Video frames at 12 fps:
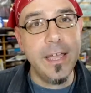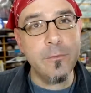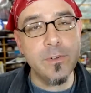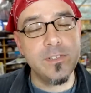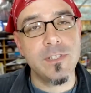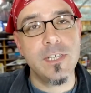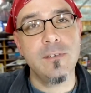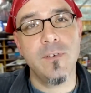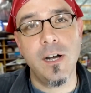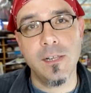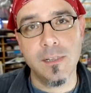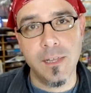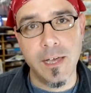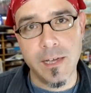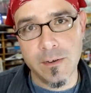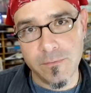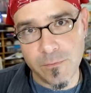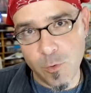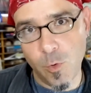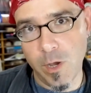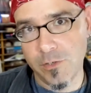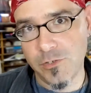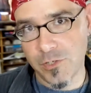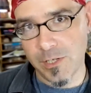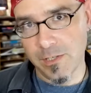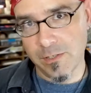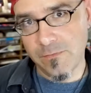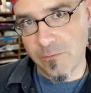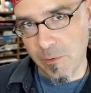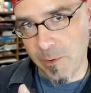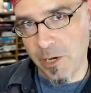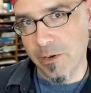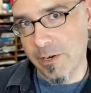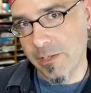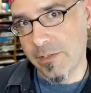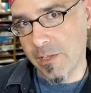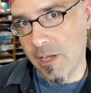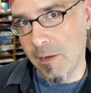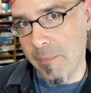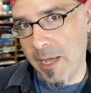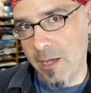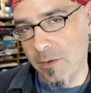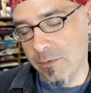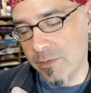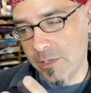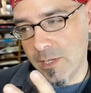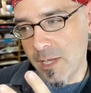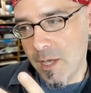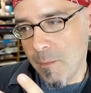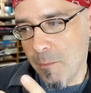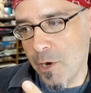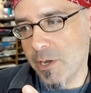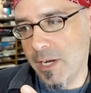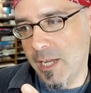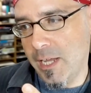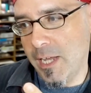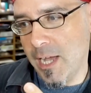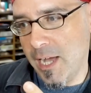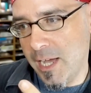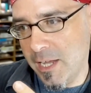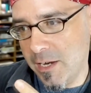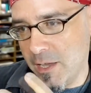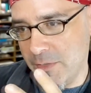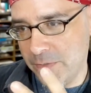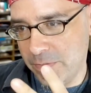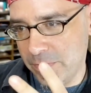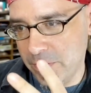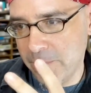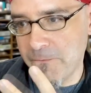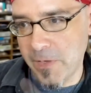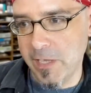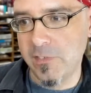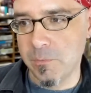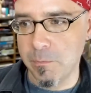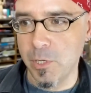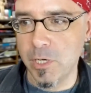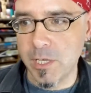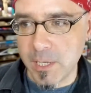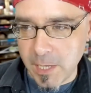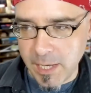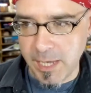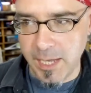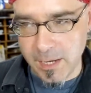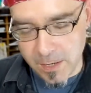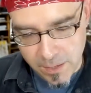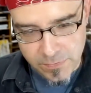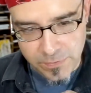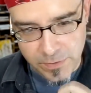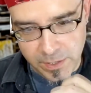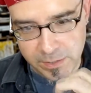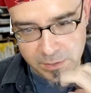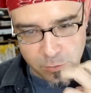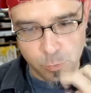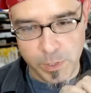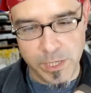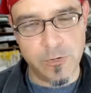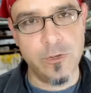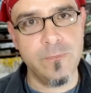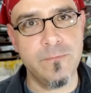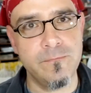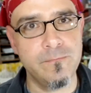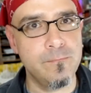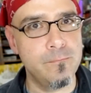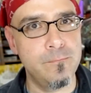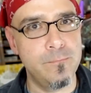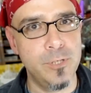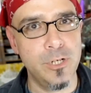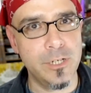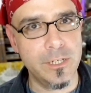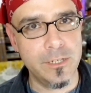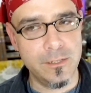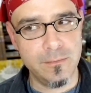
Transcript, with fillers: I receive a lot of questions from artists about marketing on the Facebook and the Twitter book